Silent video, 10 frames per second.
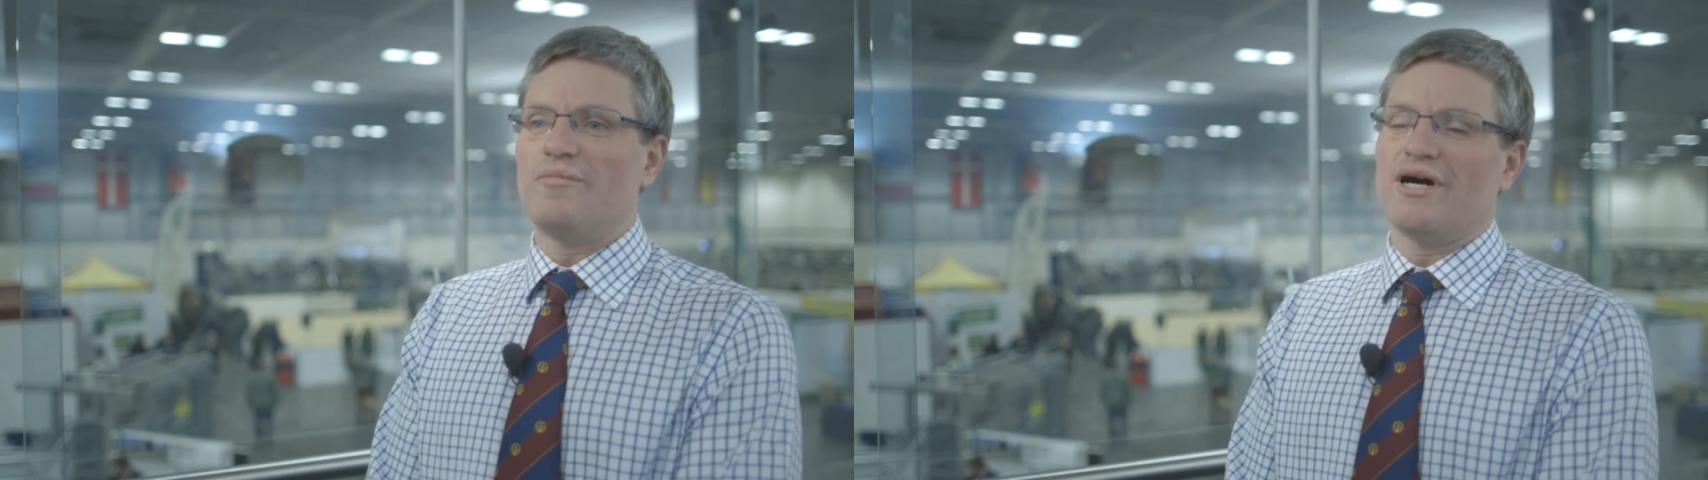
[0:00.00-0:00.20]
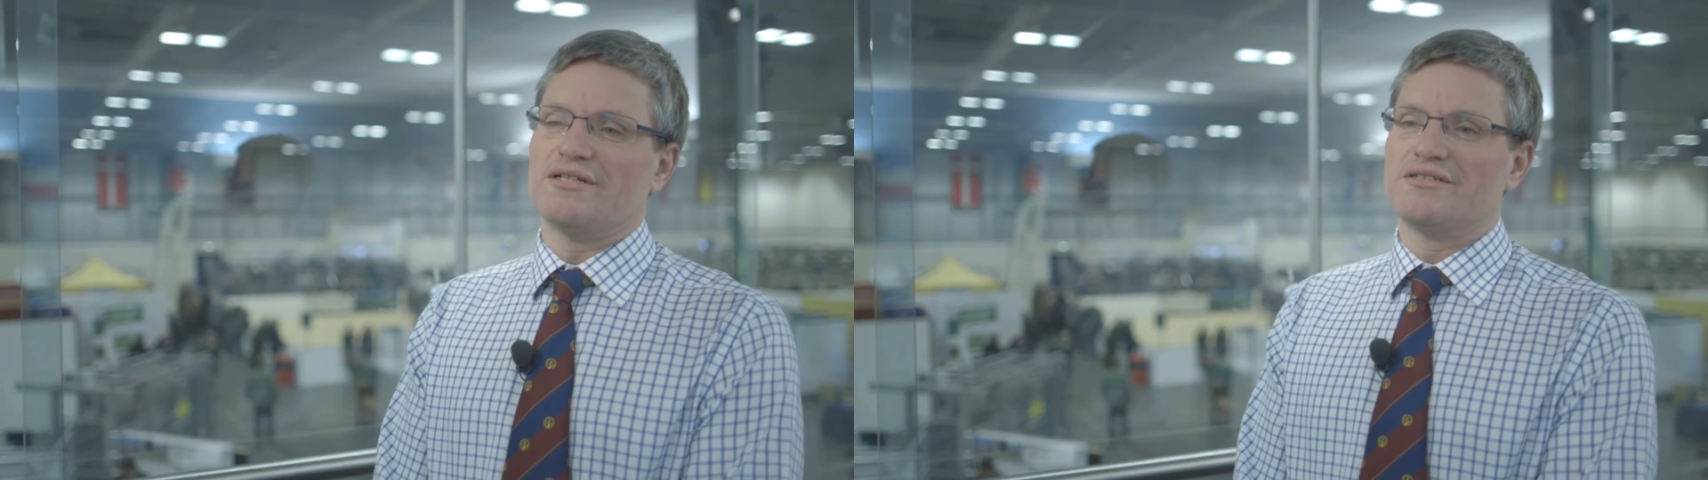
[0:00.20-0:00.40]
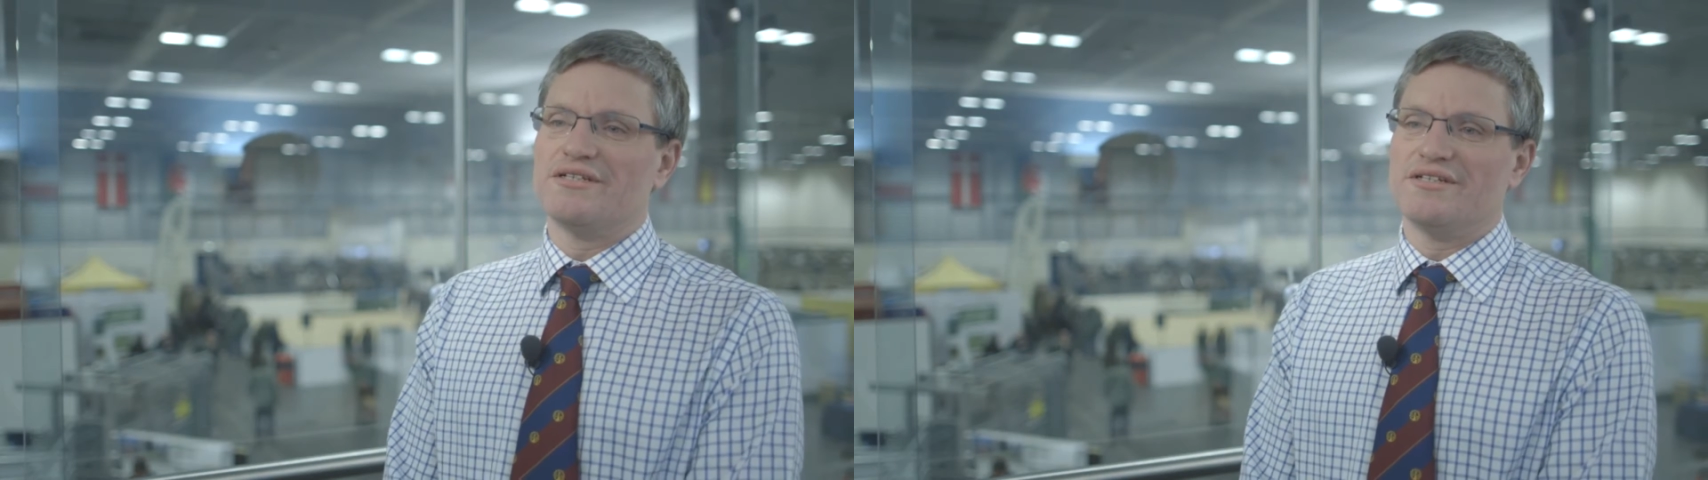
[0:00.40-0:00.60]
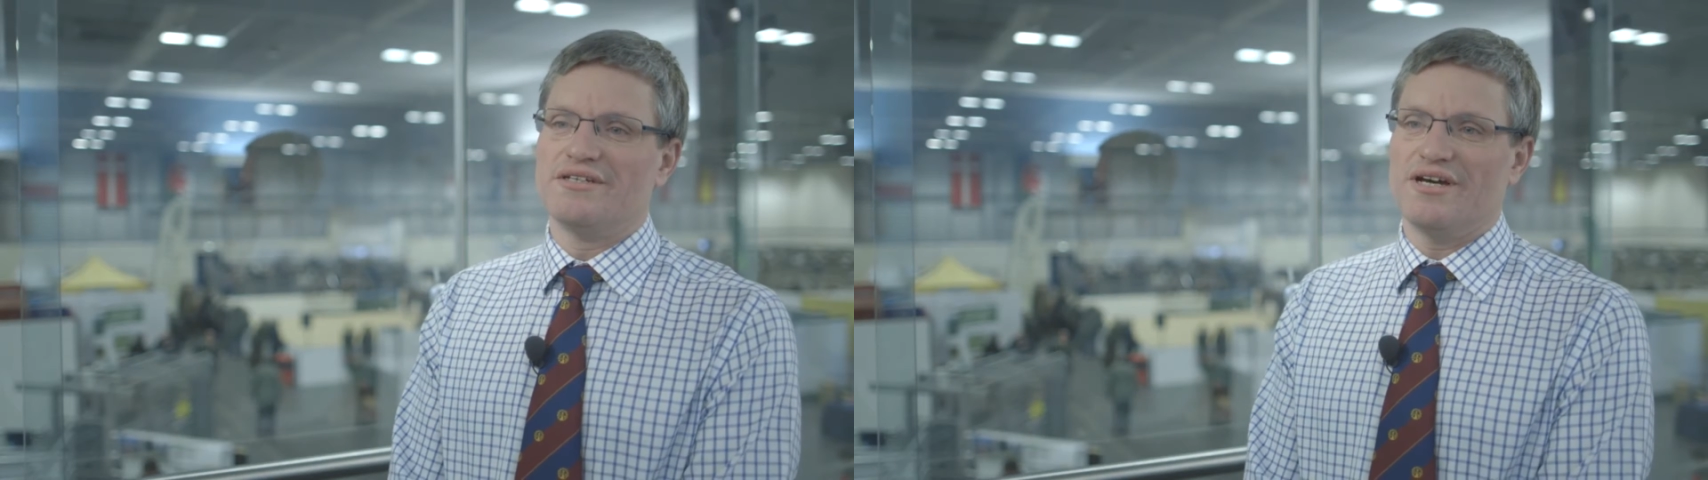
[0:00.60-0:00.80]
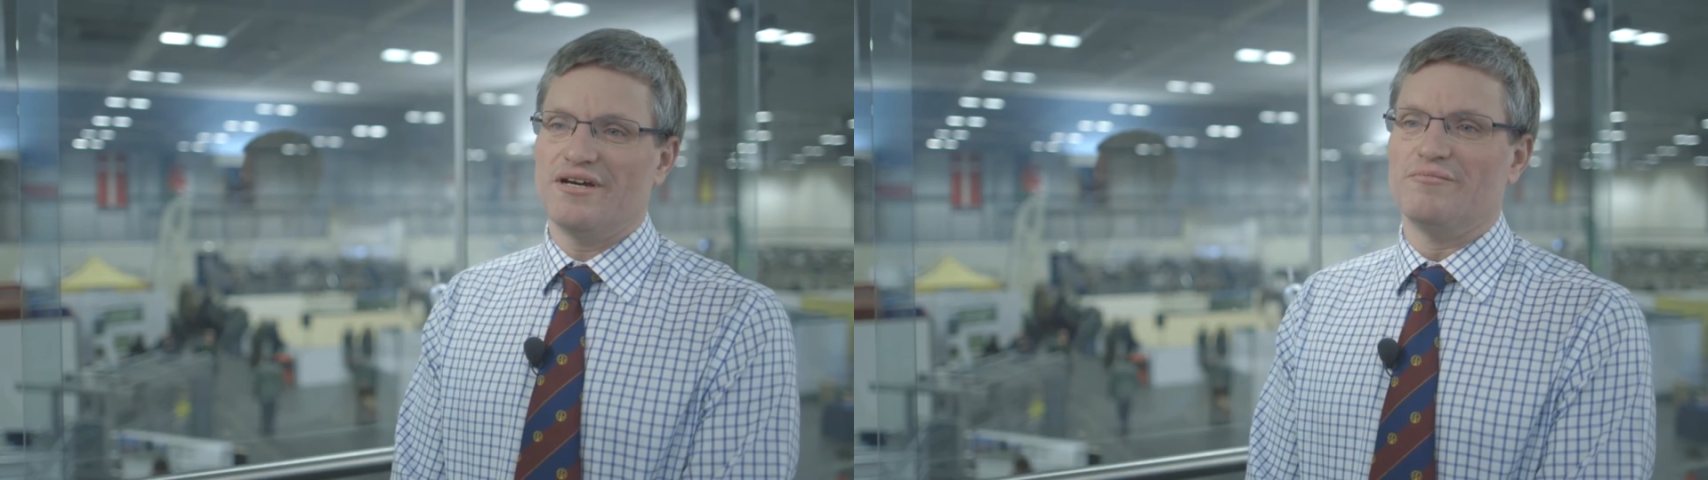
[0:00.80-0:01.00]
but
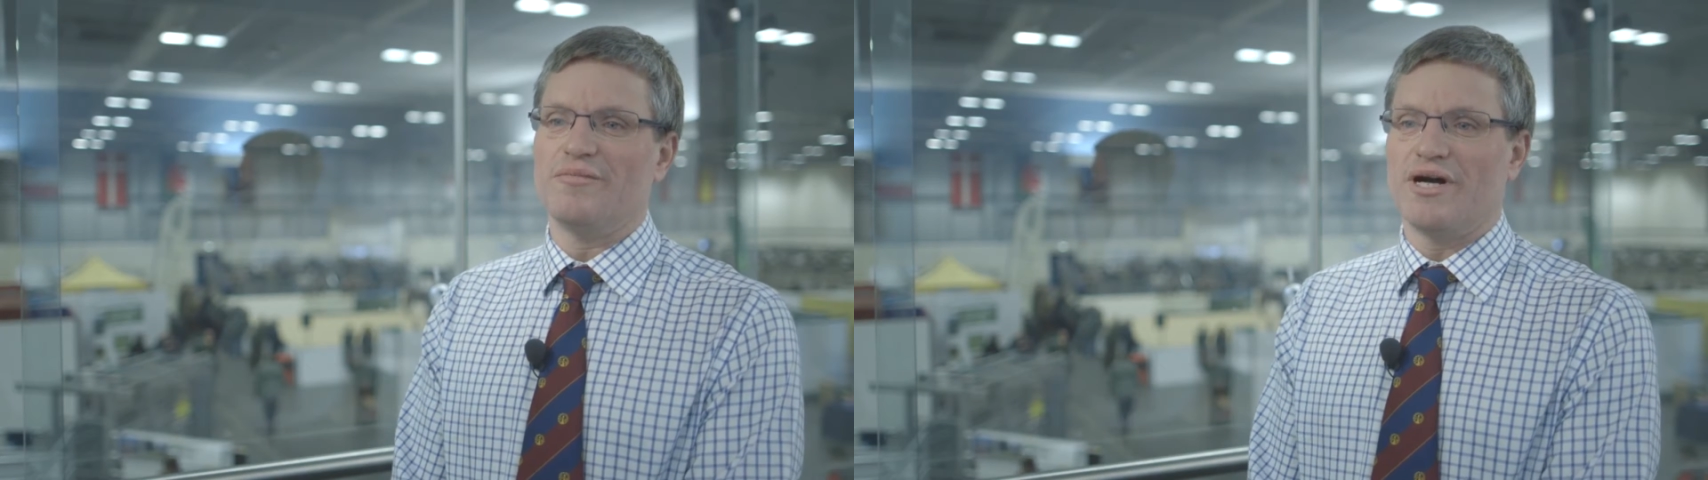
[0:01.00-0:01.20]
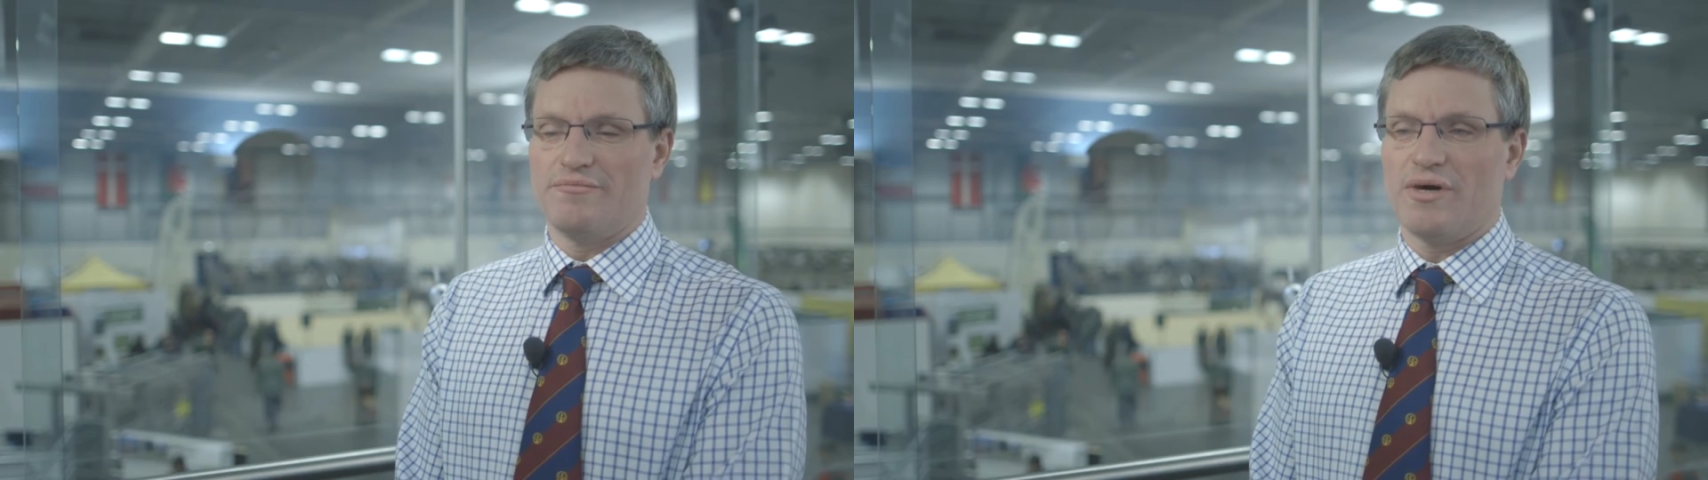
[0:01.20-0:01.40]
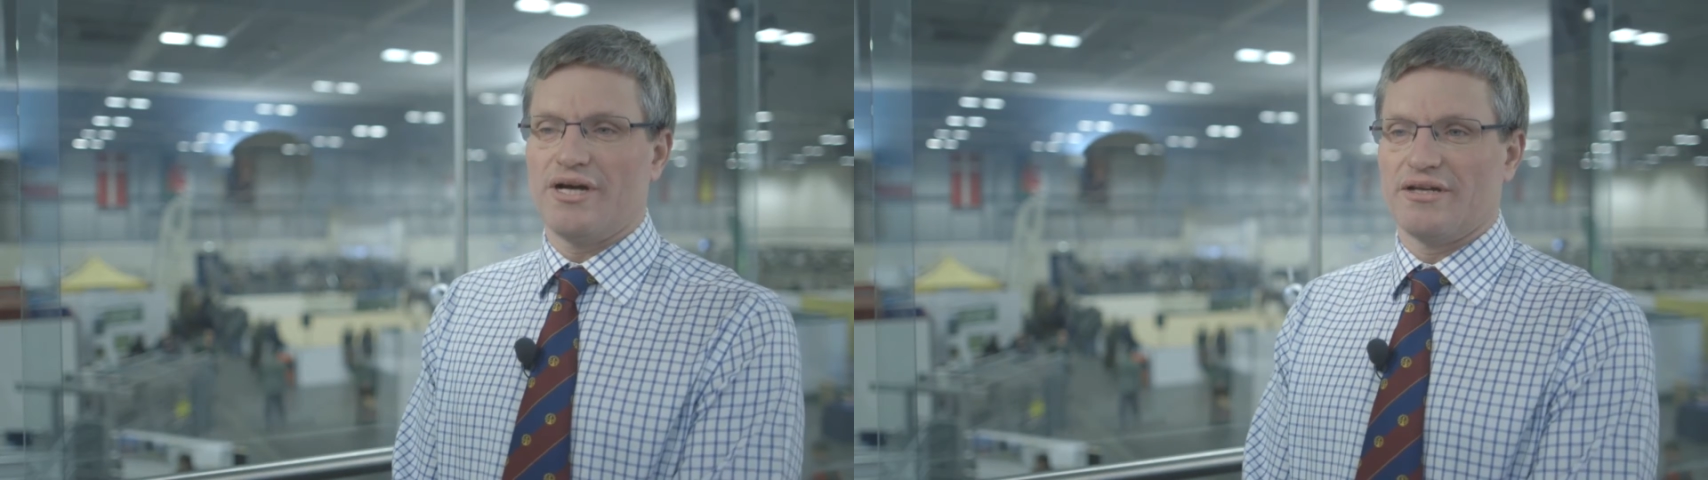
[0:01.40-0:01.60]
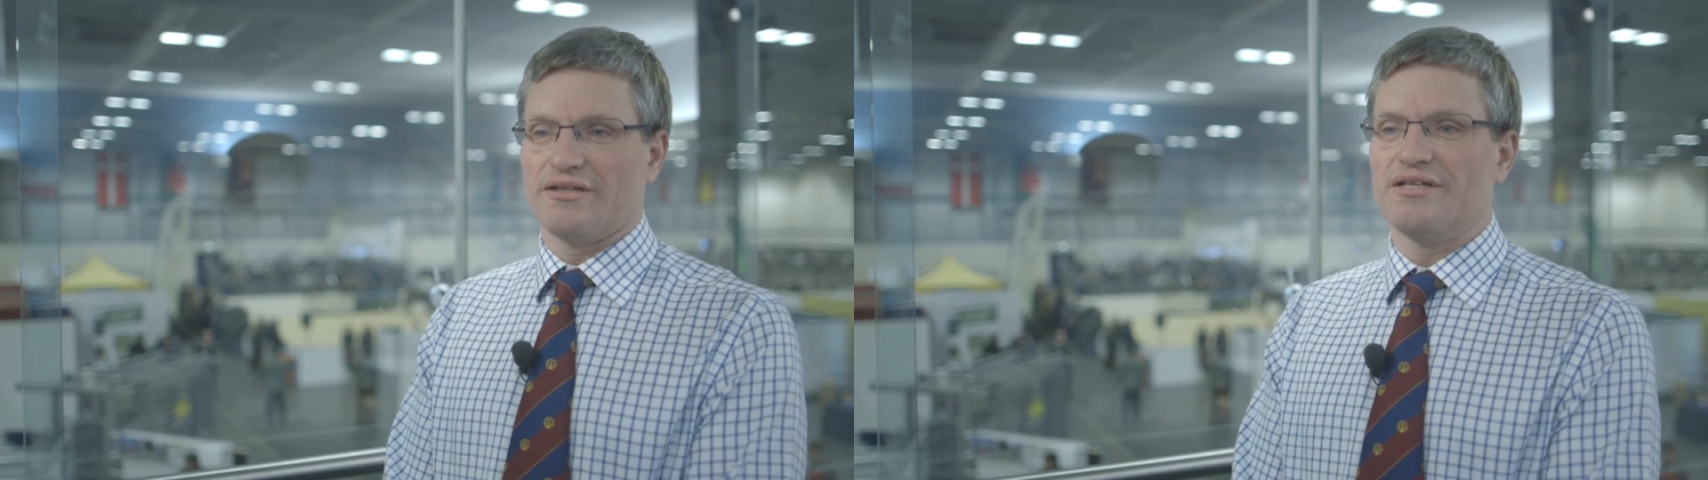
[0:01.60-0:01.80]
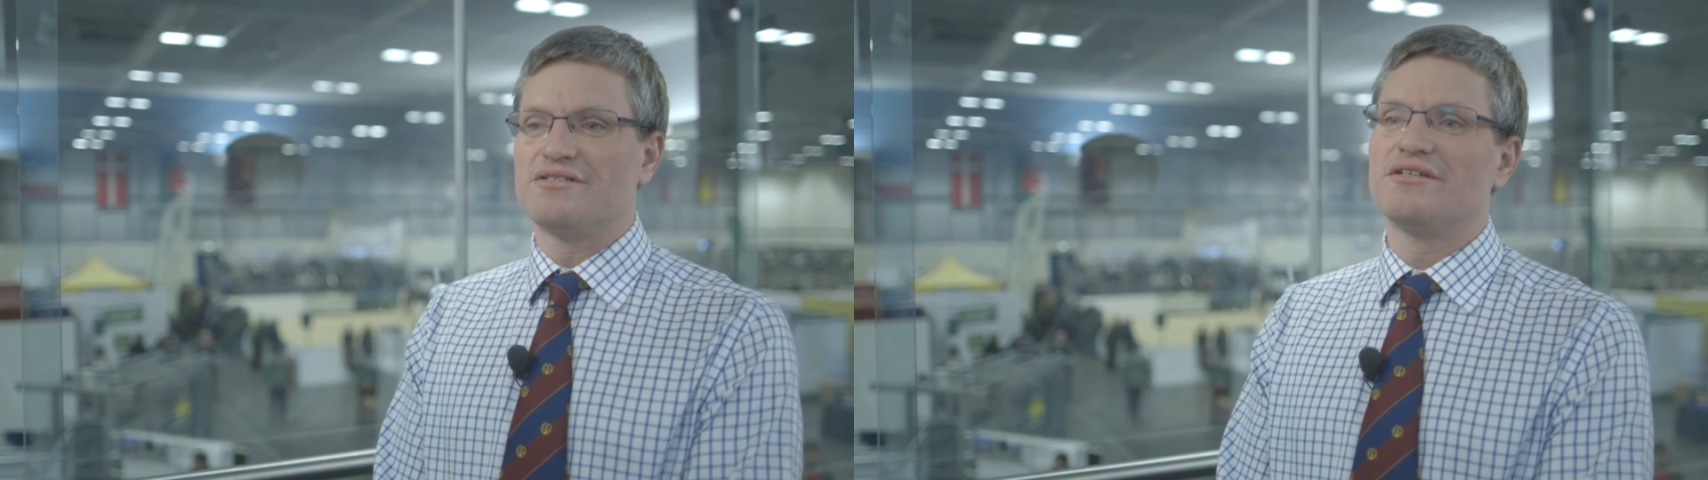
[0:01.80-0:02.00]
by buying
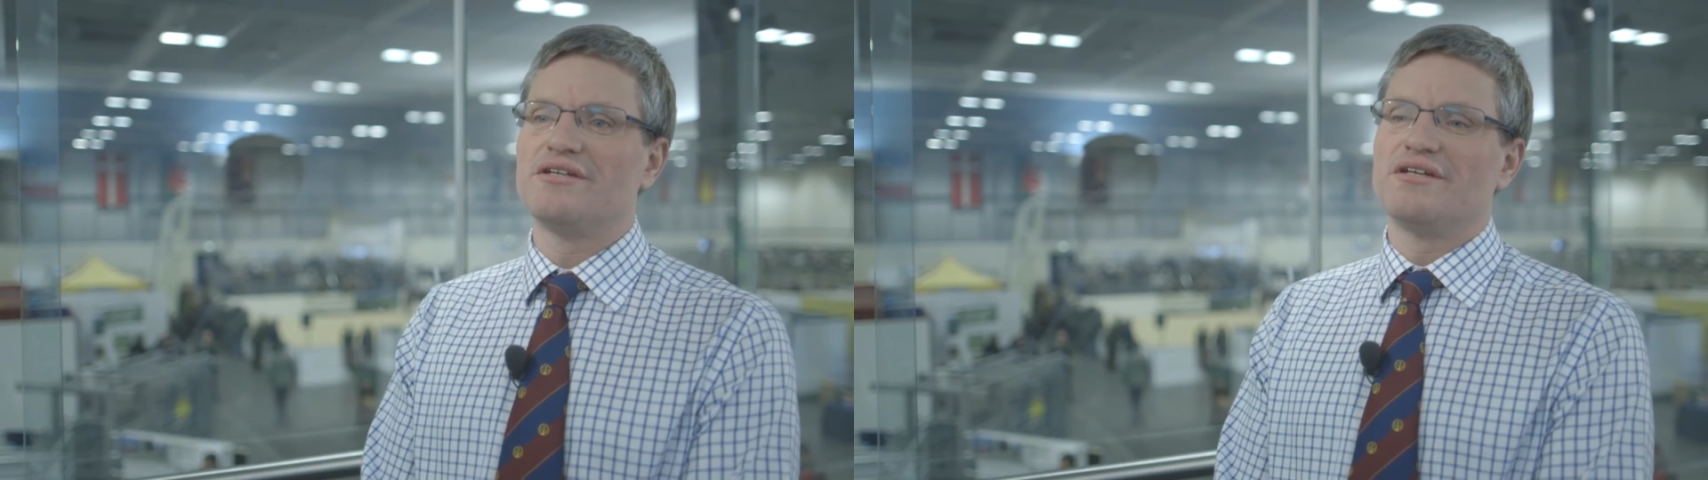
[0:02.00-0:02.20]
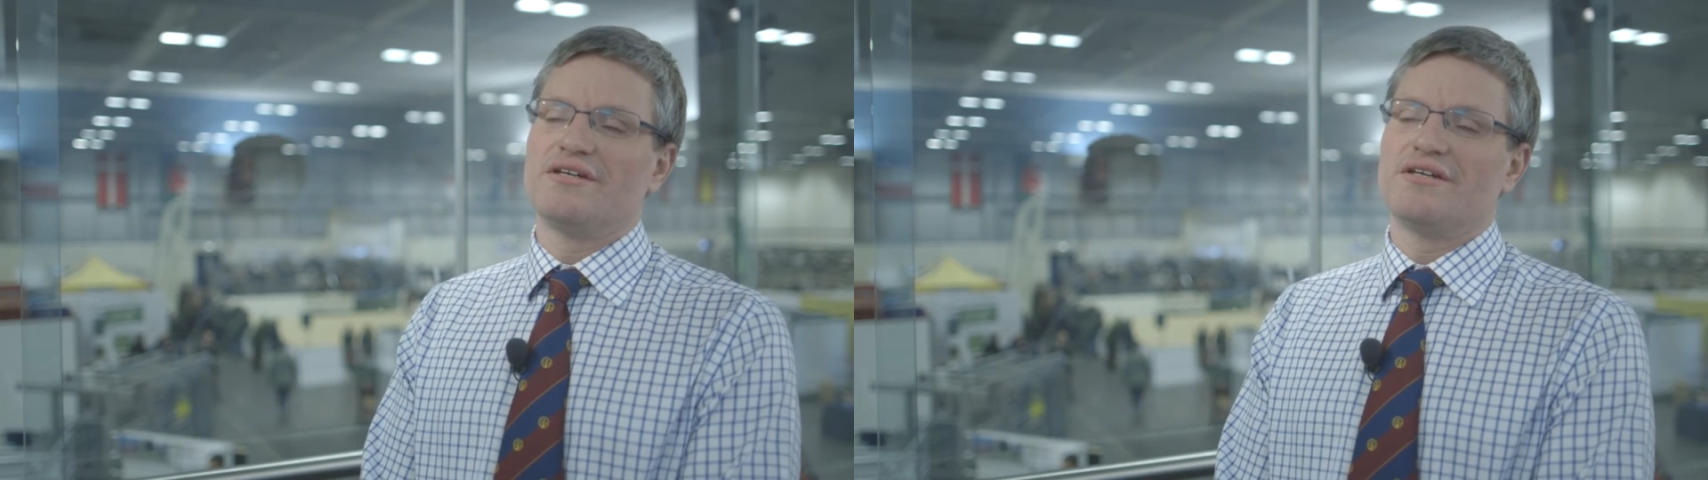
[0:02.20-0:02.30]
this,